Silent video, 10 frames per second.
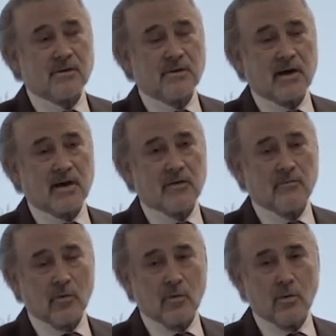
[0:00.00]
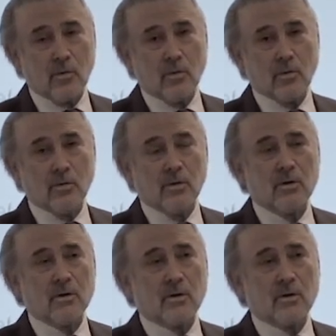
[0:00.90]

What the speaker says: They have all